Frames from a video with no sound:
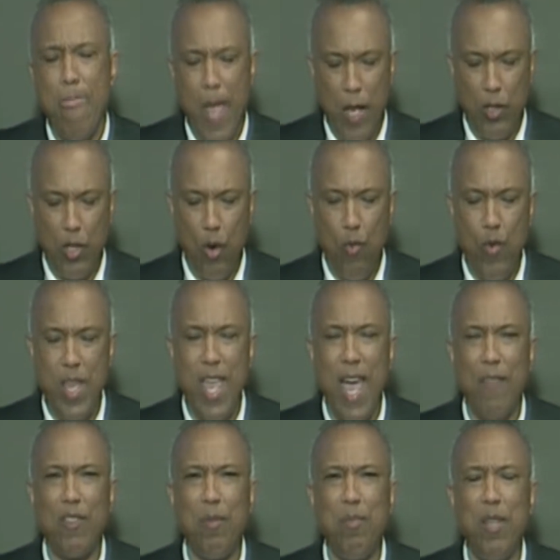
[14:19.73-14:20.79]
And so we
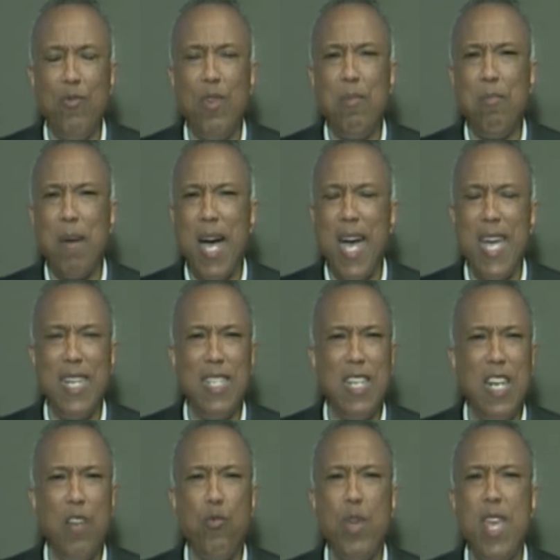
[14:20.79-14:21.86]
have to be
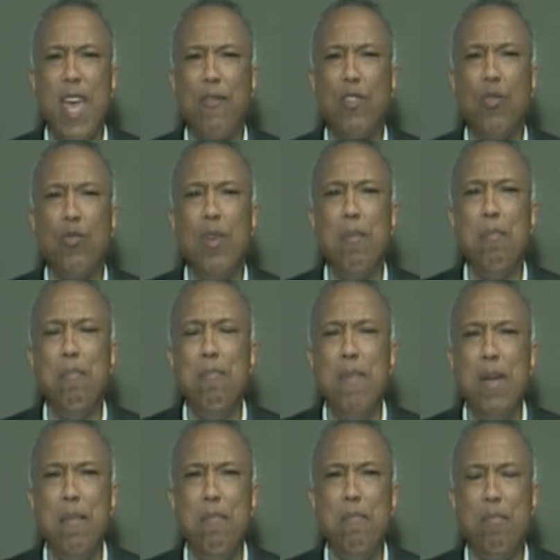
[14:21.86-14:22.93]
reminded, and we have to
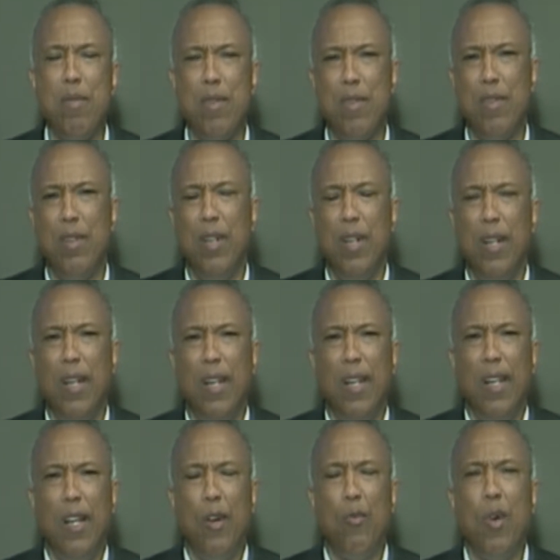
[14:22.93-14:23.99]
remember
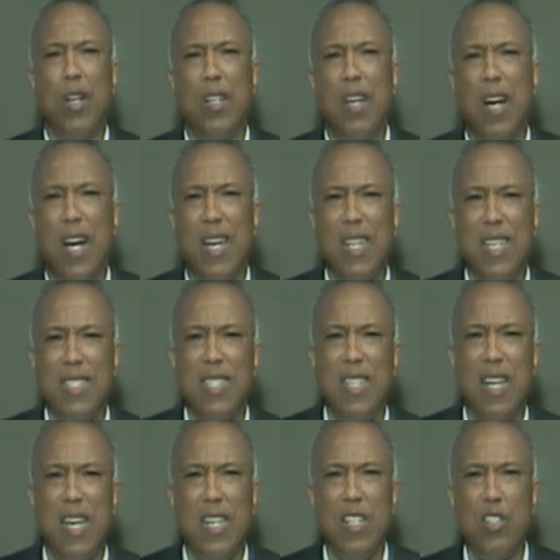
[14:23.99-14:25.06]
what God has
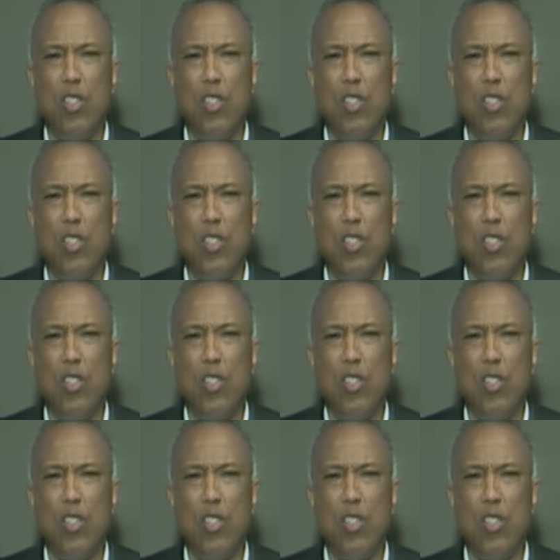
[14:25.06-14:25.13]
done.